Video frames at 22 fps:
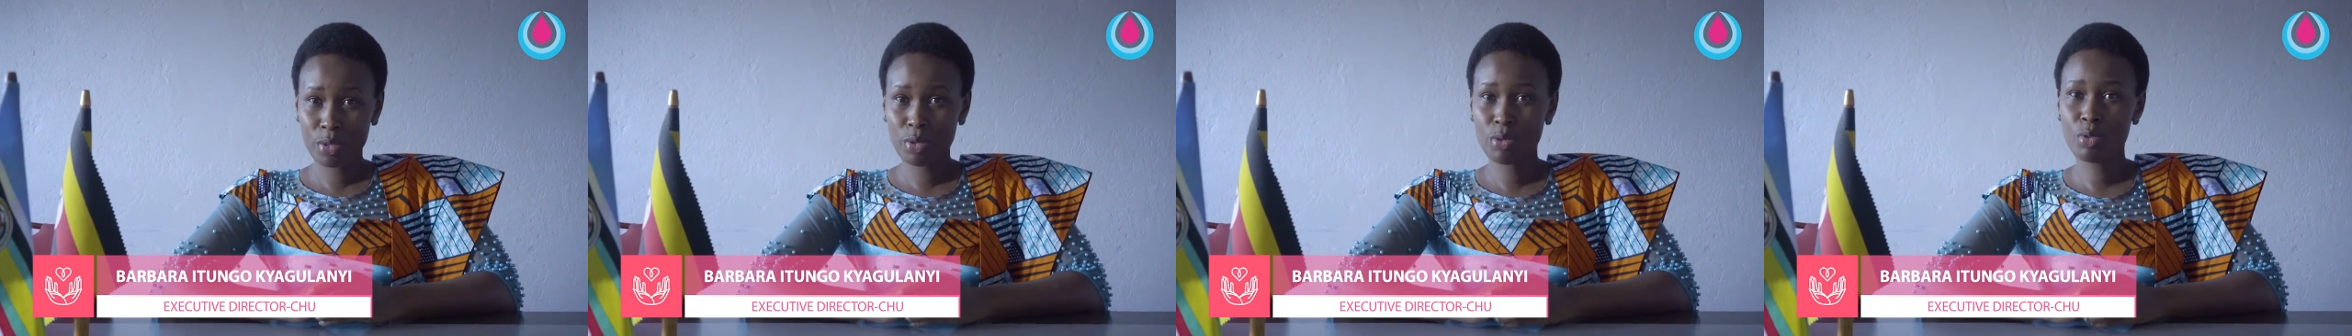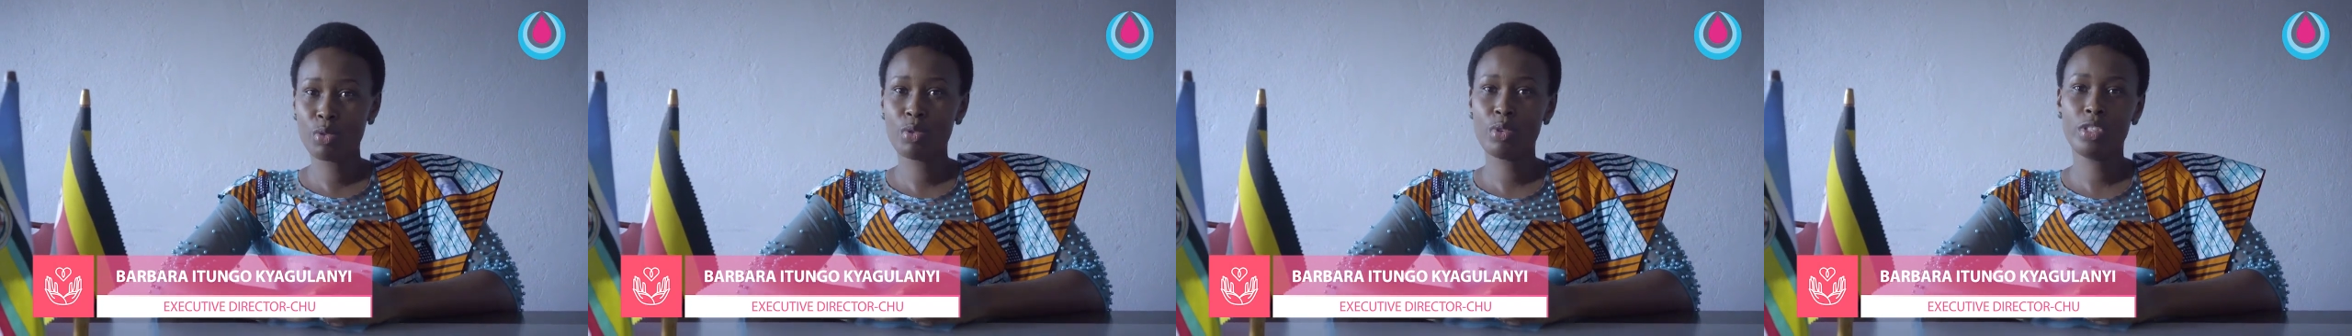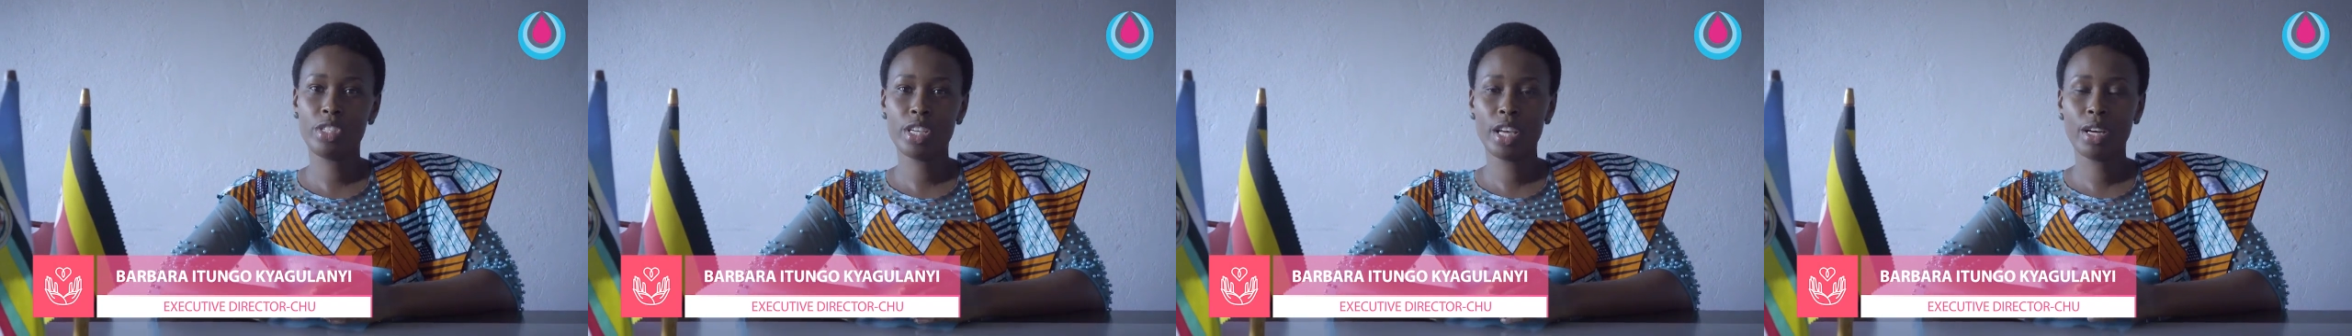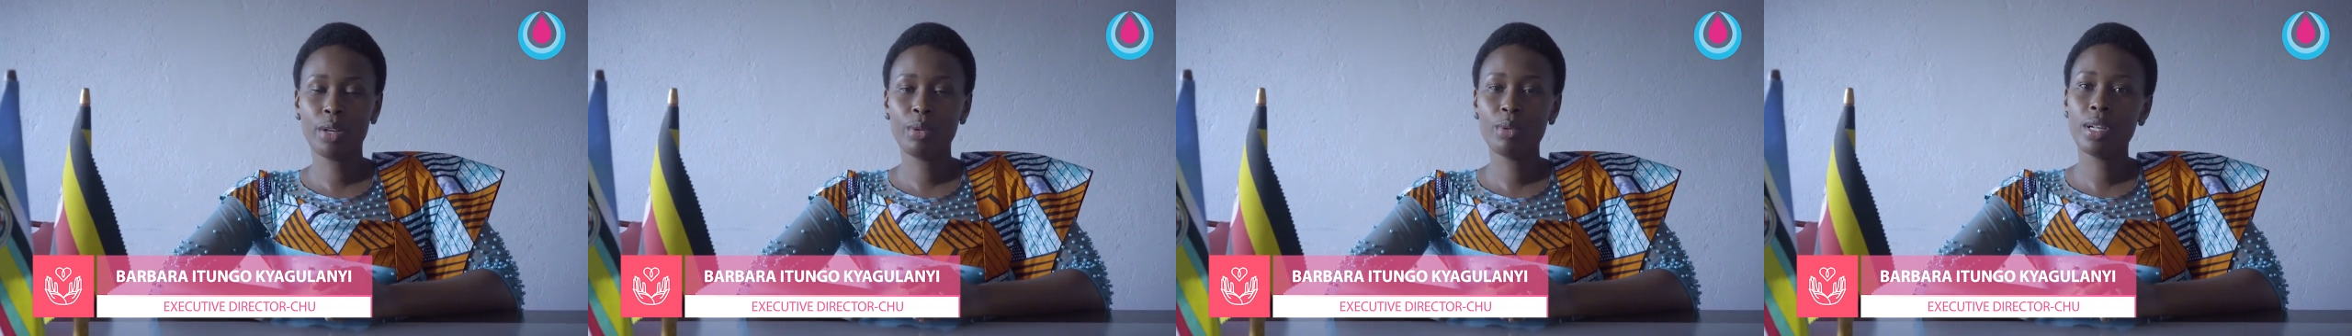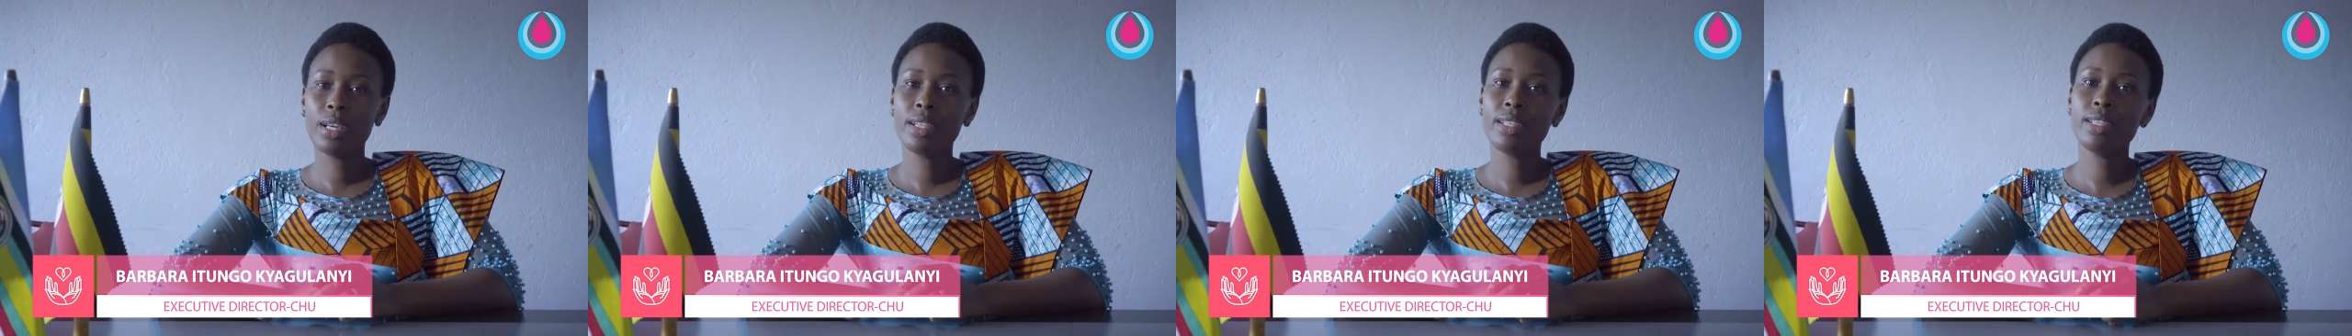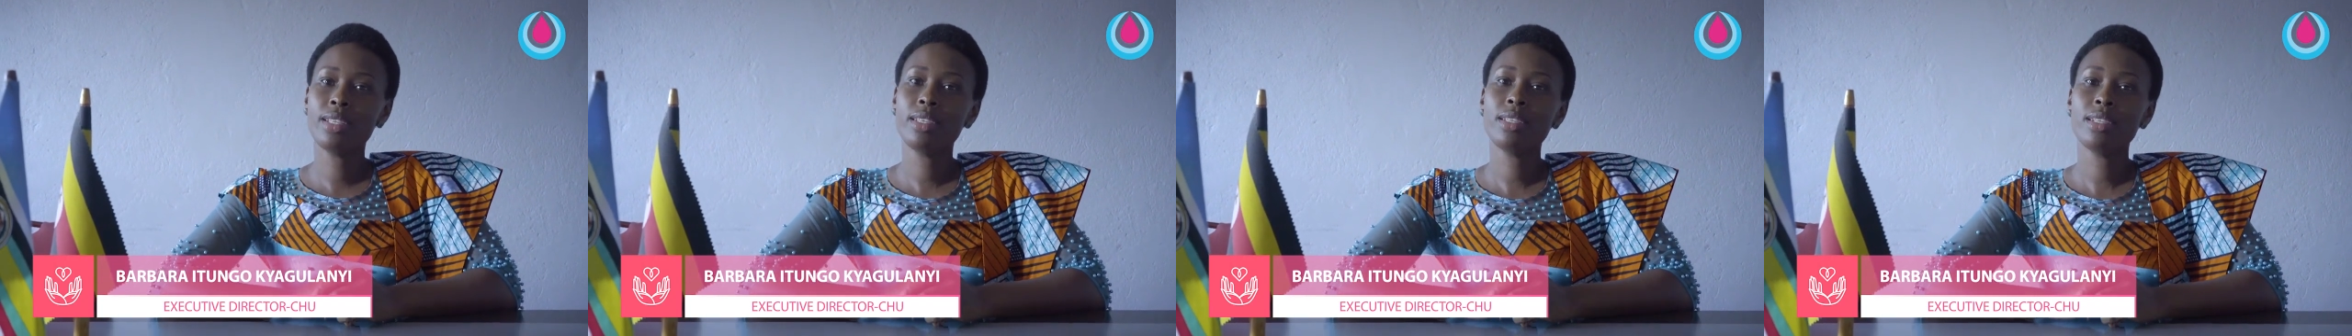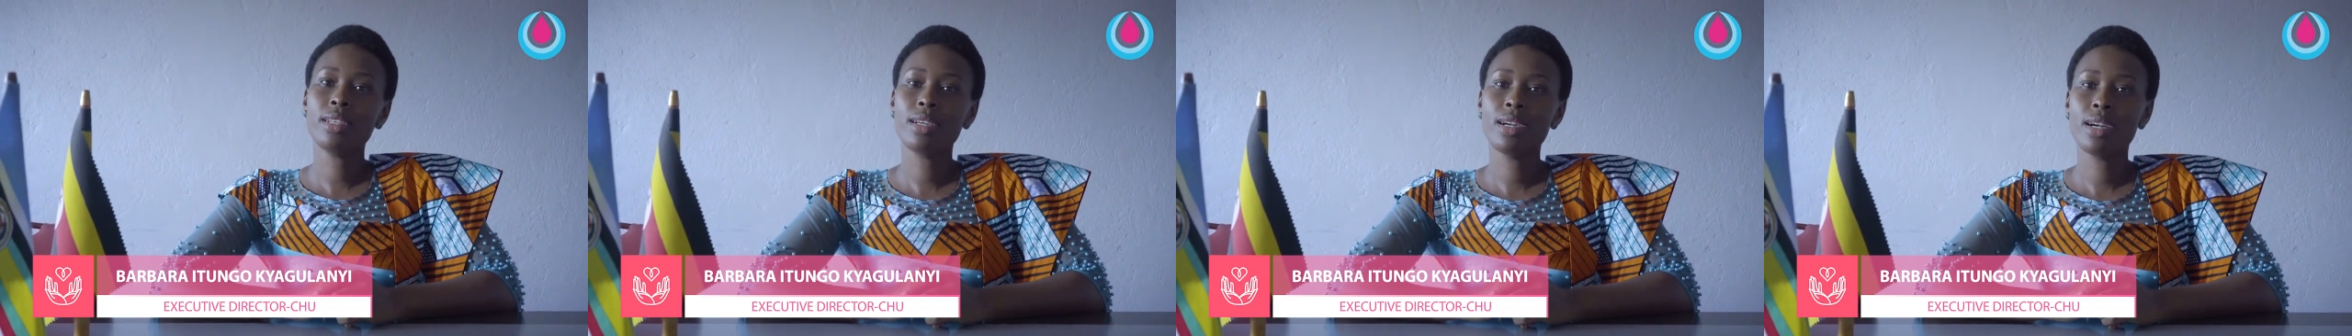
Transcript: Kyagulanyi.